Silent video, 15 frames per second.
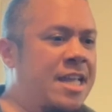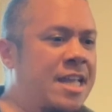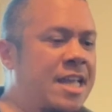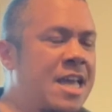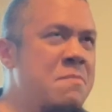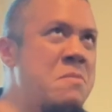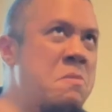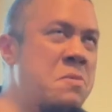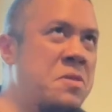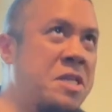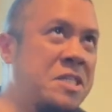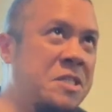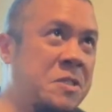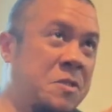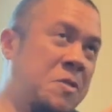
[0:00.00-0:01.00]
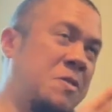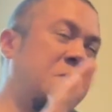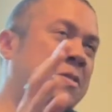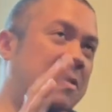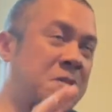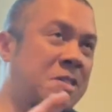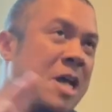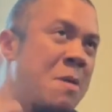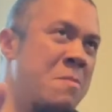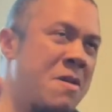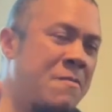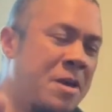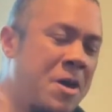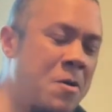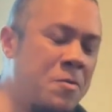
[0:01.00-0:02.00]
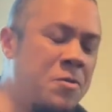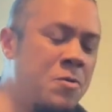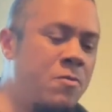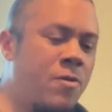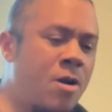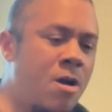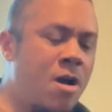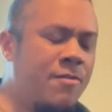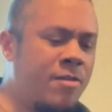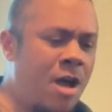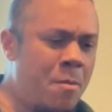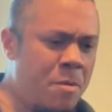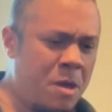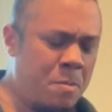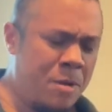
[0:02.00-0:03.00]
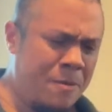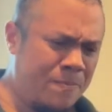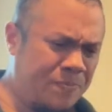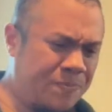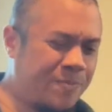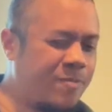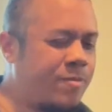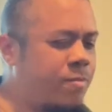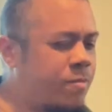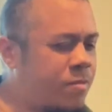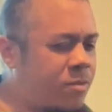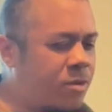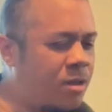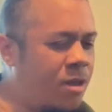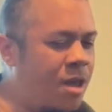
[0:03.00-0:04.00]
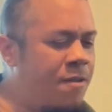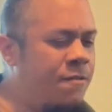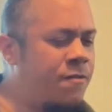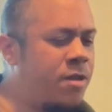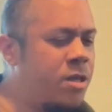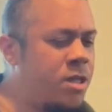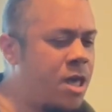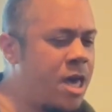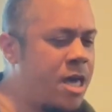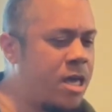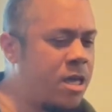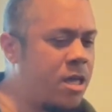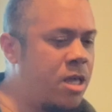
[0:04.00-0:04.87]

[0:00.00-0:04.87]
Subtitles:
and maybe this stop me if I go too far off topic, but I feel like